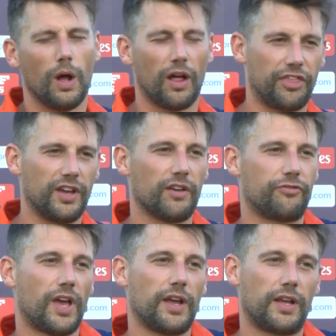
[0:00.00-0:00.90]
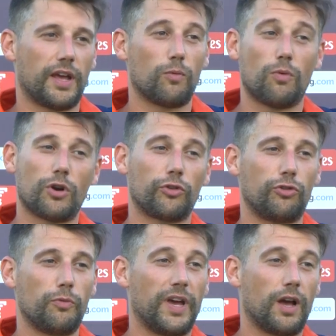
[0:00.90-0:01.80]
I think if they get one or
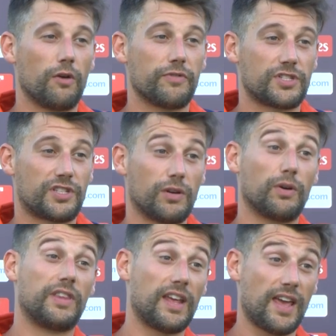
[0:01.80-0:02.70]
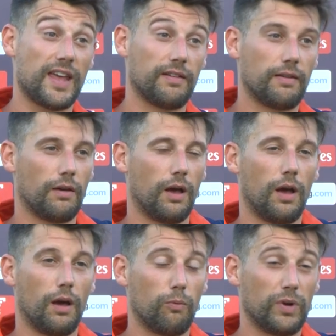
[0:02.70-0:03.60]
two big overs still at that end,
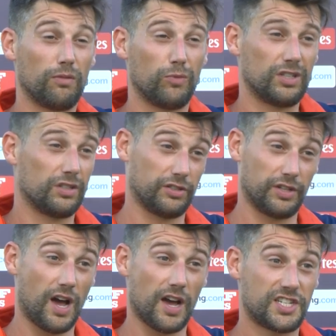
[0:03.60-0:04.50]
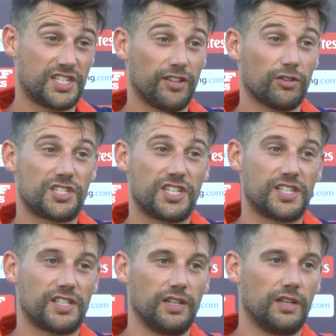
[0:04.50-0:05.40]
when the guy set on
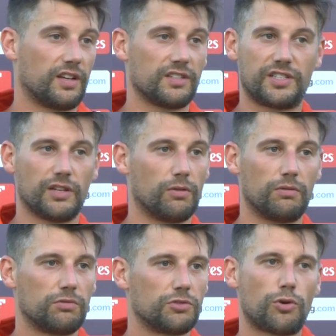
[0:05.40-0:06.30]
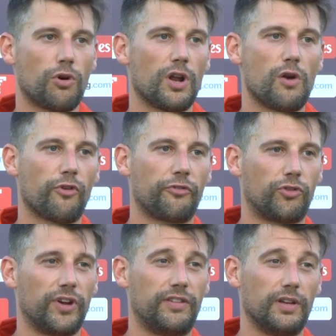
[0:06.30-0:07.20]
60 can still score an over of
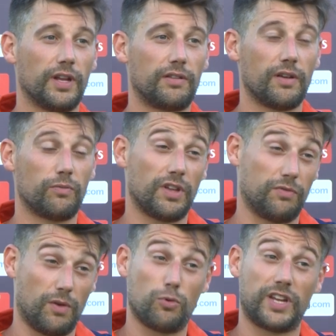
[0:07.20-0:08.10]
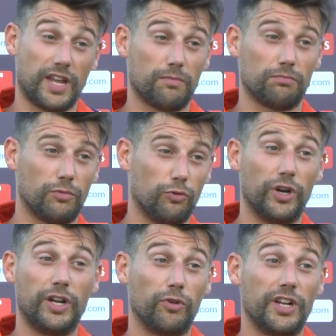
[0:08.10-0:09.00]
20, that would get them
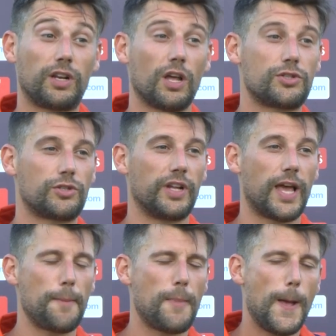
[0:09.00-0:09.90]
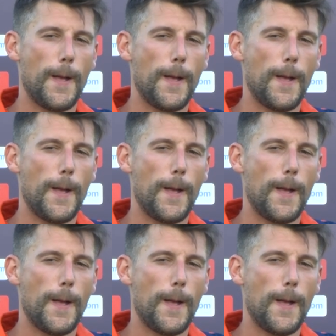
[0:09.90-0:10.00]
really, really close to the game.